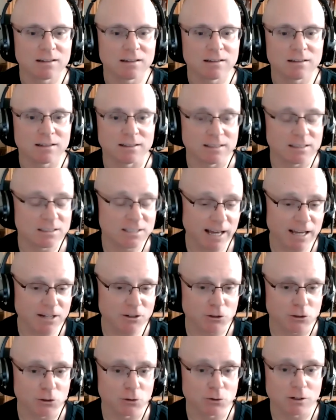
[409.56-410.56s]
can
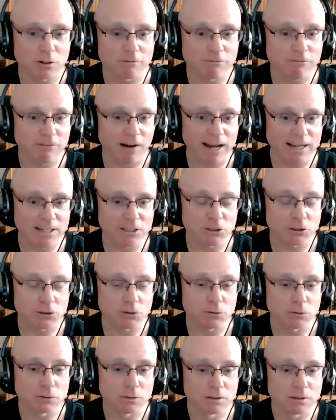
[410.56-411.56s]
detect you, can find
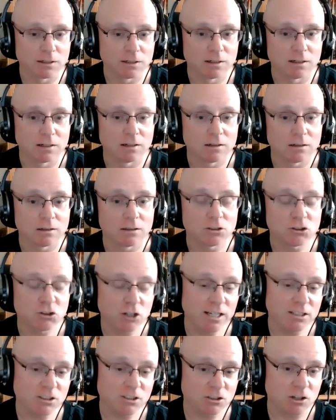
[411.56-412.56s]
you,
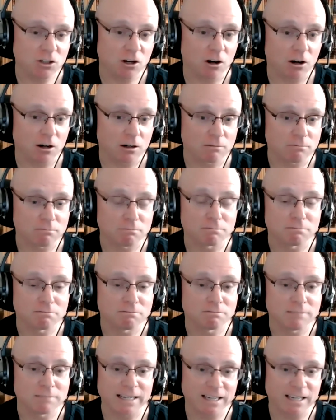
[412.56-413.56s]
chances are
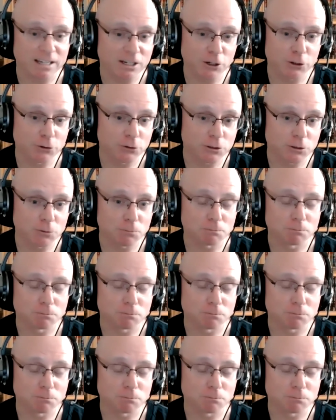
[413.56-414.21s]
they can kill you.